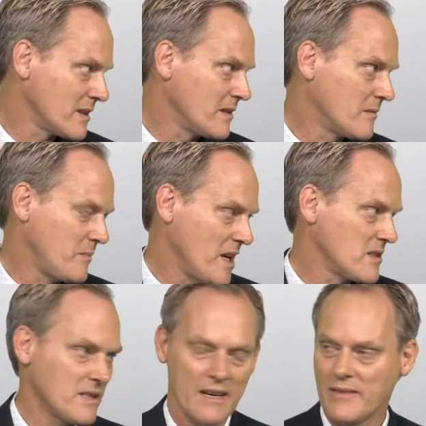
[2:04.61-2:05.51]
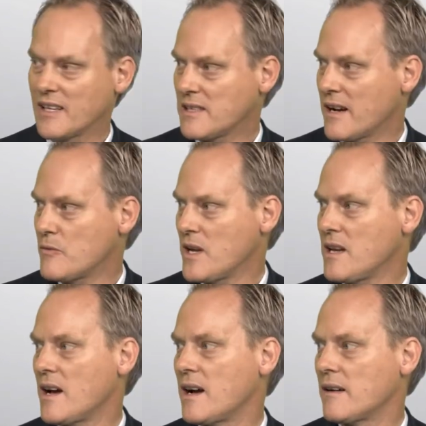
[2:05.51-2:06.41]
and patients have like
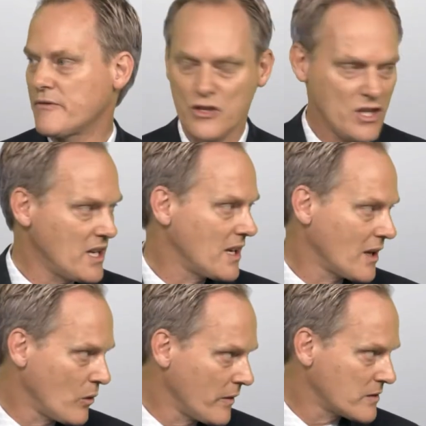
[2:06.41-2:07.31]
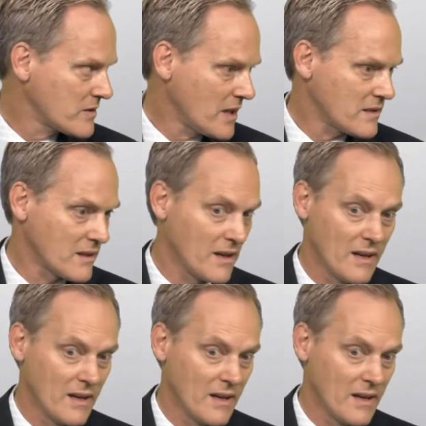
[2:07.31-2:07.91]
diarrhea, fatigue, and all those things.